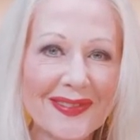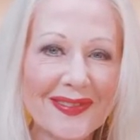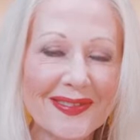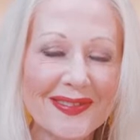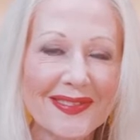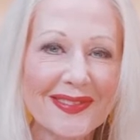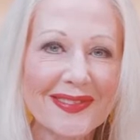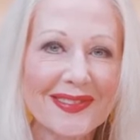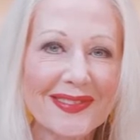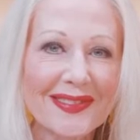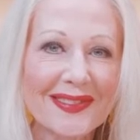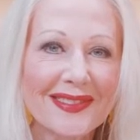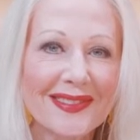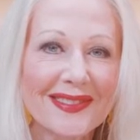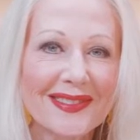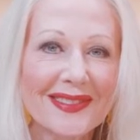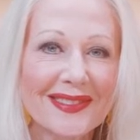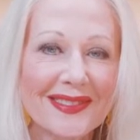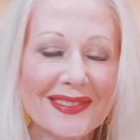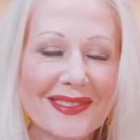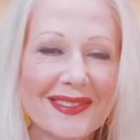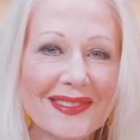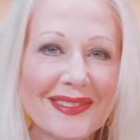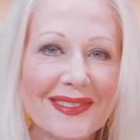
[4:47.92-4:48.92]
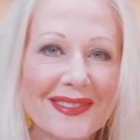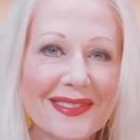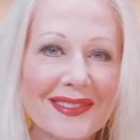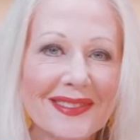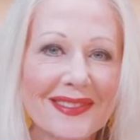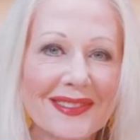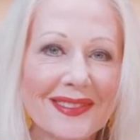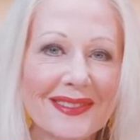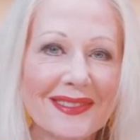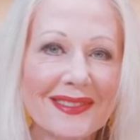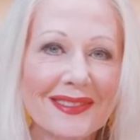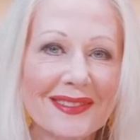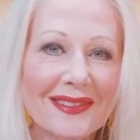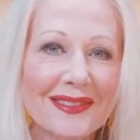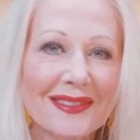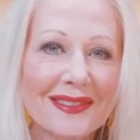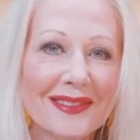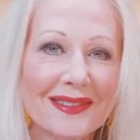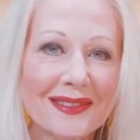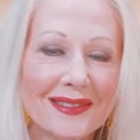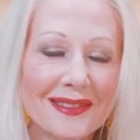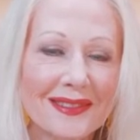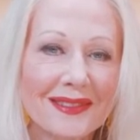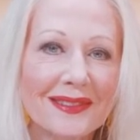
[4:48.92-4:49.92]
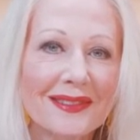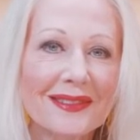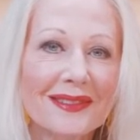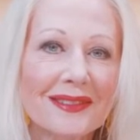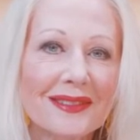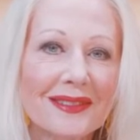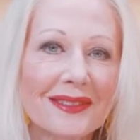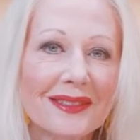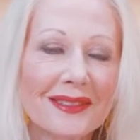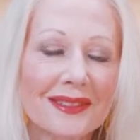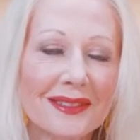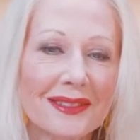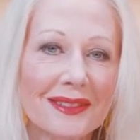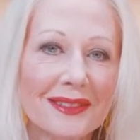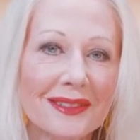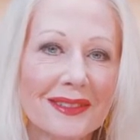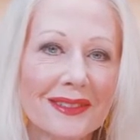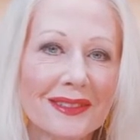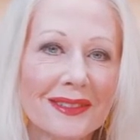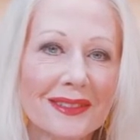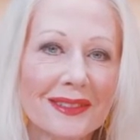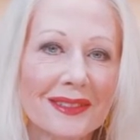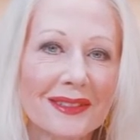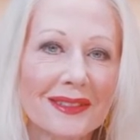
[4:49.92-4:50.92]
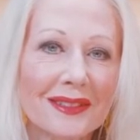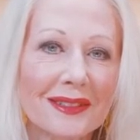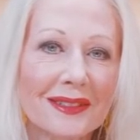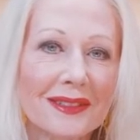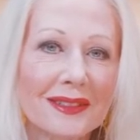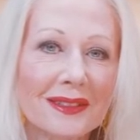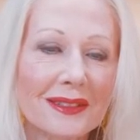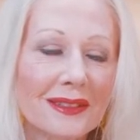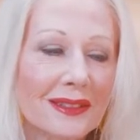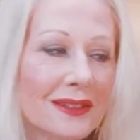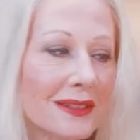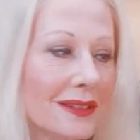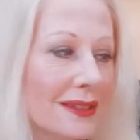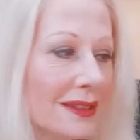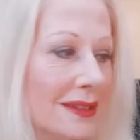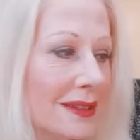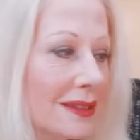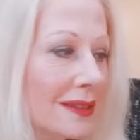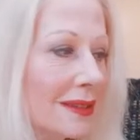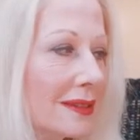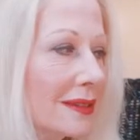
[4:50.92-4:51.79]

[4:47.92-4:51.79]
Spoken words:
(silent)